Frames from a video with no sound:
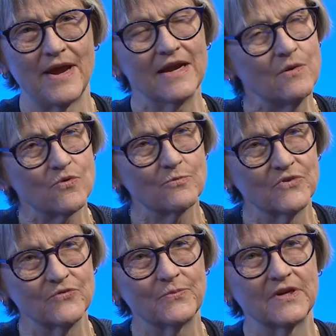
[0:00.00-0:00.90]
anti war
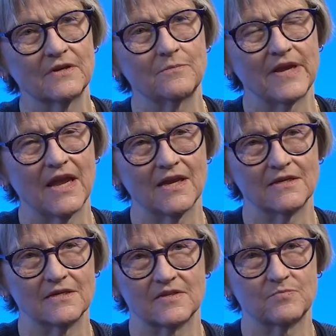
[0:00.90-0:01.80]
movement began
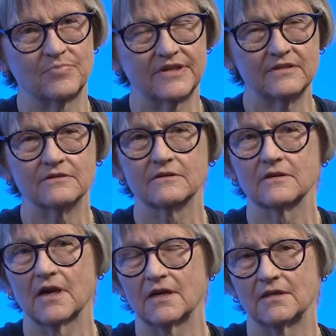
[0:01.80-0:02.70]
to
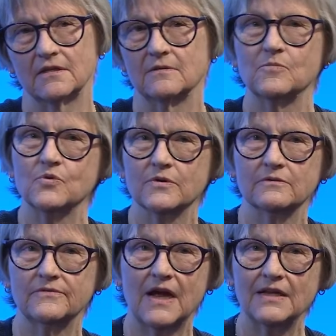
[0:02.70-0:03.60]
splinter and the more
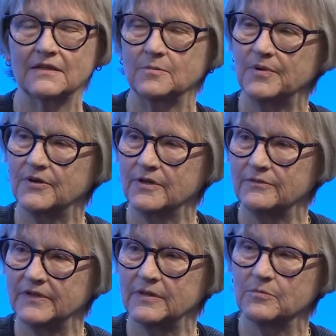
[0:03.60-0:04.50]
violent part
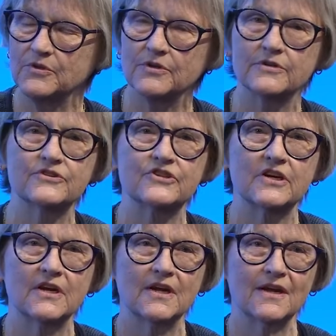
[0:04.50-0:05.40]
of it emerged,
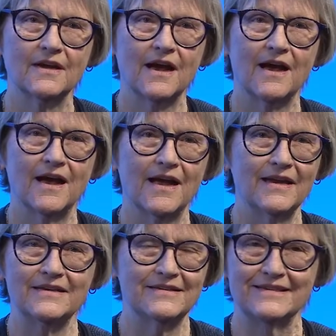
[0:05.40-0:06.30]

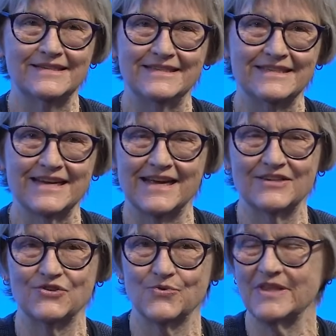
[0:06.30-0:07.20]
I did
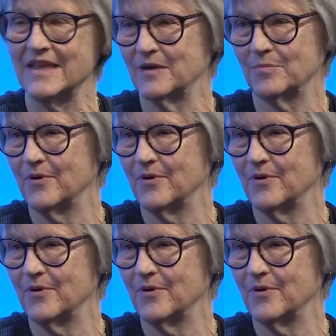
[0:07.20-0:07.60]
not join that